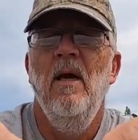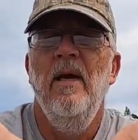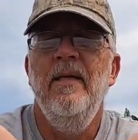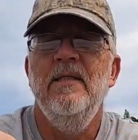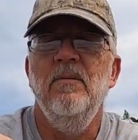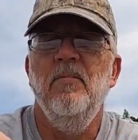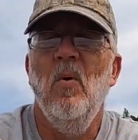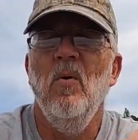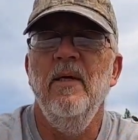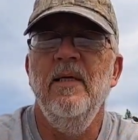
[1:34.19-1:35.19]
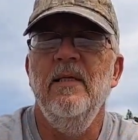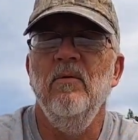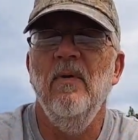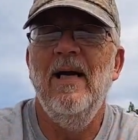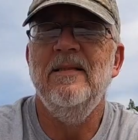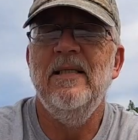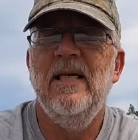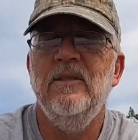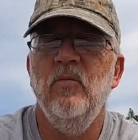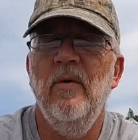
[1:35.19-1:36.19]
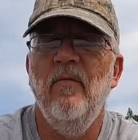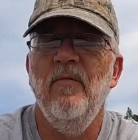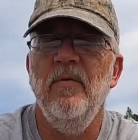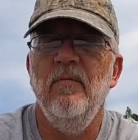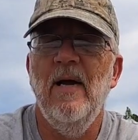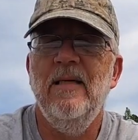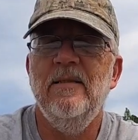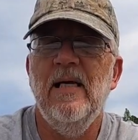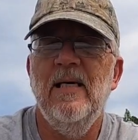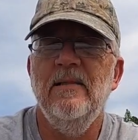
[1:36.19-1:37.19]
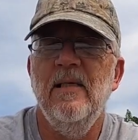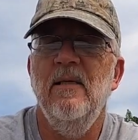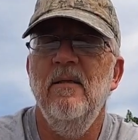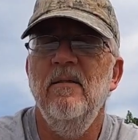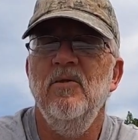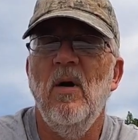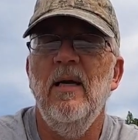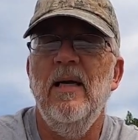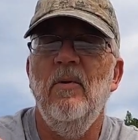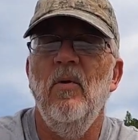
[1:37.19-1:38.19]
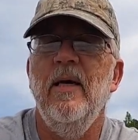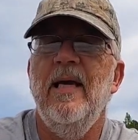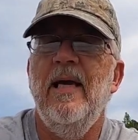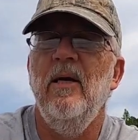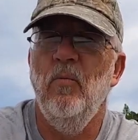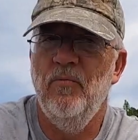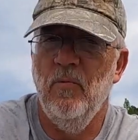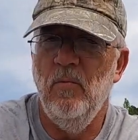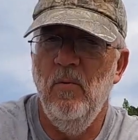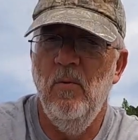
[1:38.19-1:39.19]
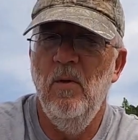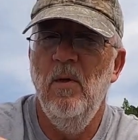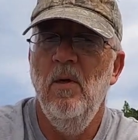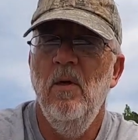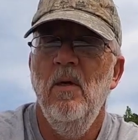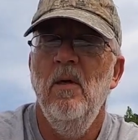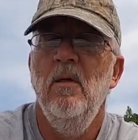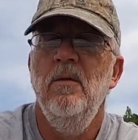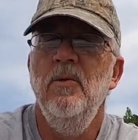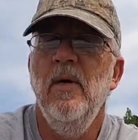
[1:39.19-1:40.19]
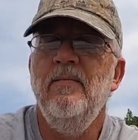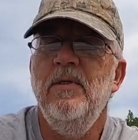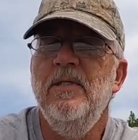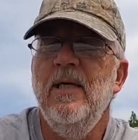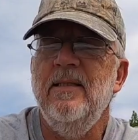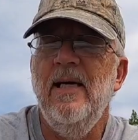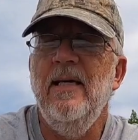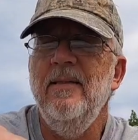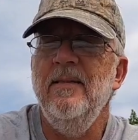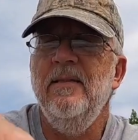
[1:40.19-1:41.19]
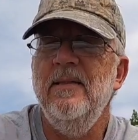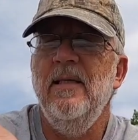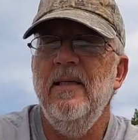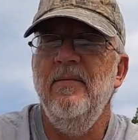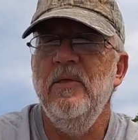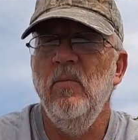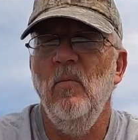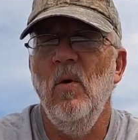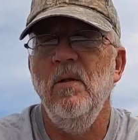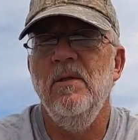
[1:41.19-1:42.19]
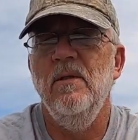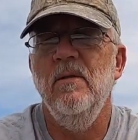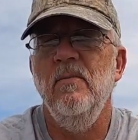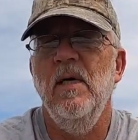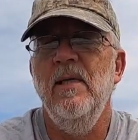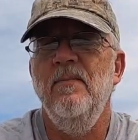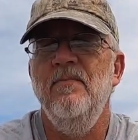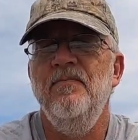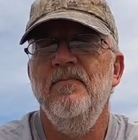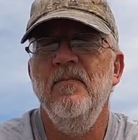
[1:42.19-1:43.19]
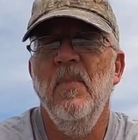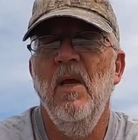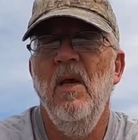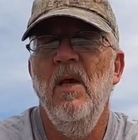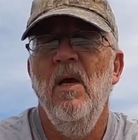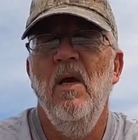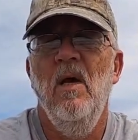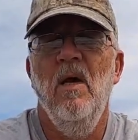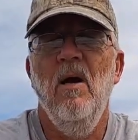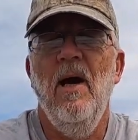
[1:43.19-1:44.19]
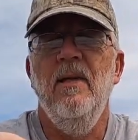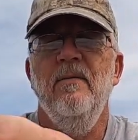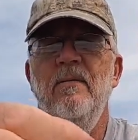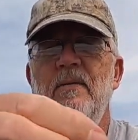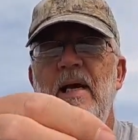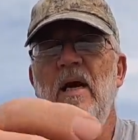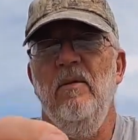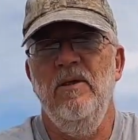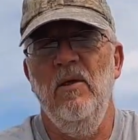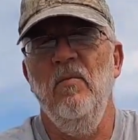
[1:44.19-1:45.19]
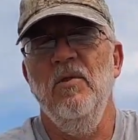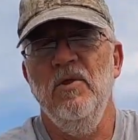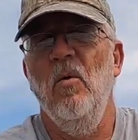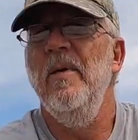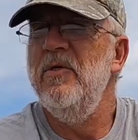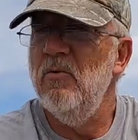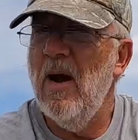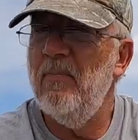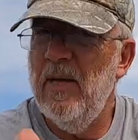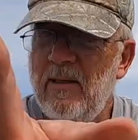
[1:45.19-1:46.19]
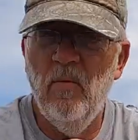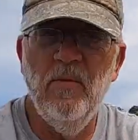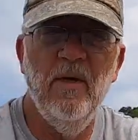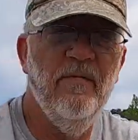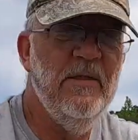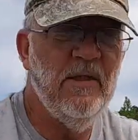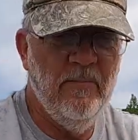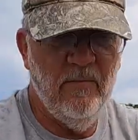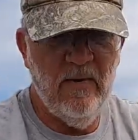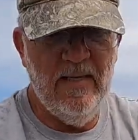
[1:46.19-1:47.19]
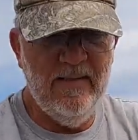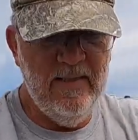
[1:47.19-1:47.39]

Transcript: And it's important to get the right size swivel for the right size trot line where it can't go through. You'll have to check that. It's this one works, okay? All right, now, you know, there's gonna be a drop line on there eventually, but right